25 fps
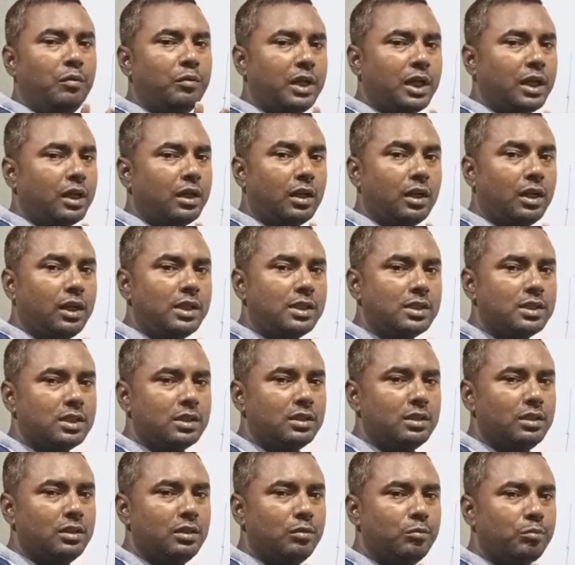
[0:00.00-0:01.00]
How many
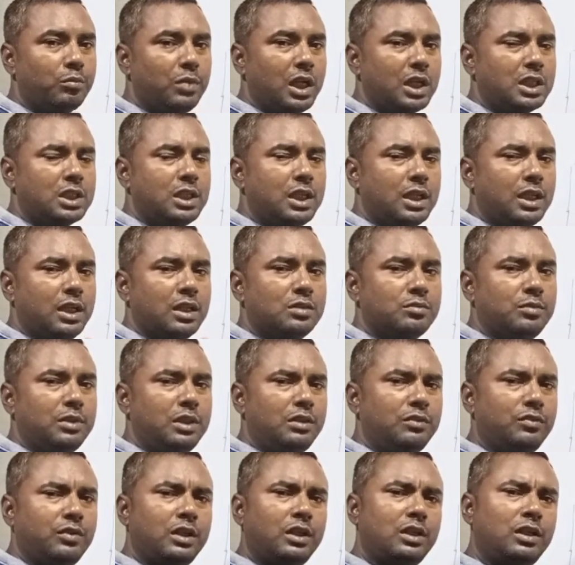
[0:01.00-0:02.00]
categories? Plastic has
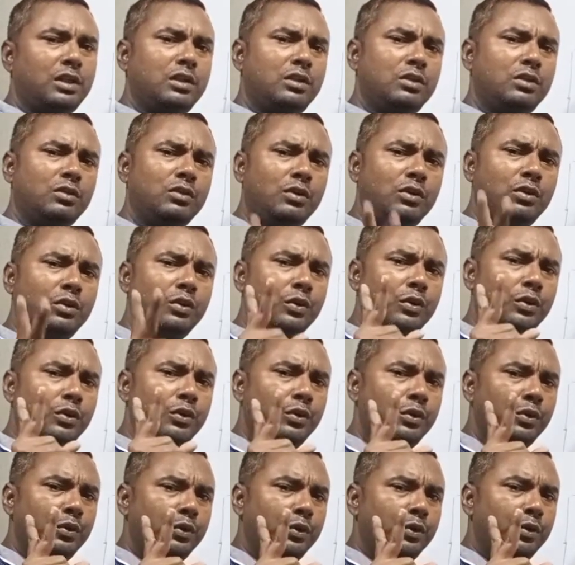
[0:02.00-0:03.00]
been divided into
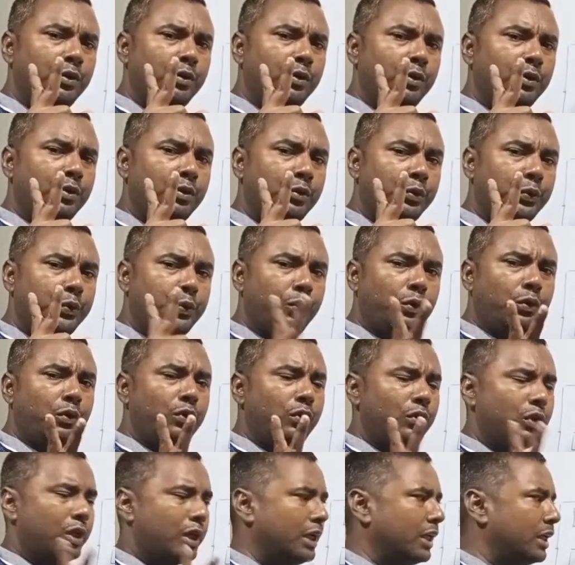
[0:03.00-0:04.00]

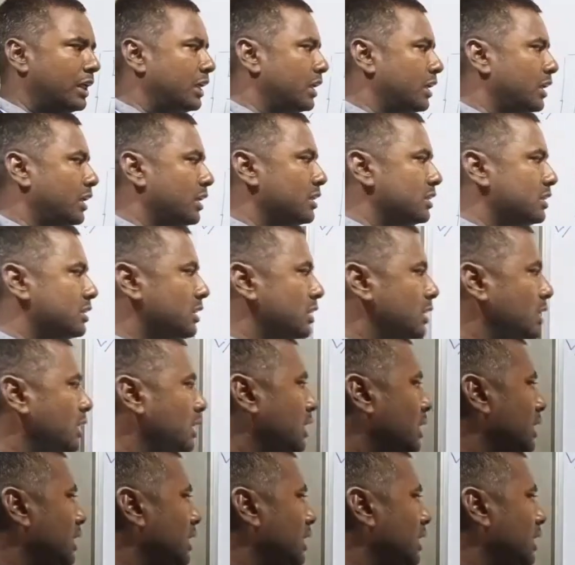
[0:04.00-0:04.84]
two categories.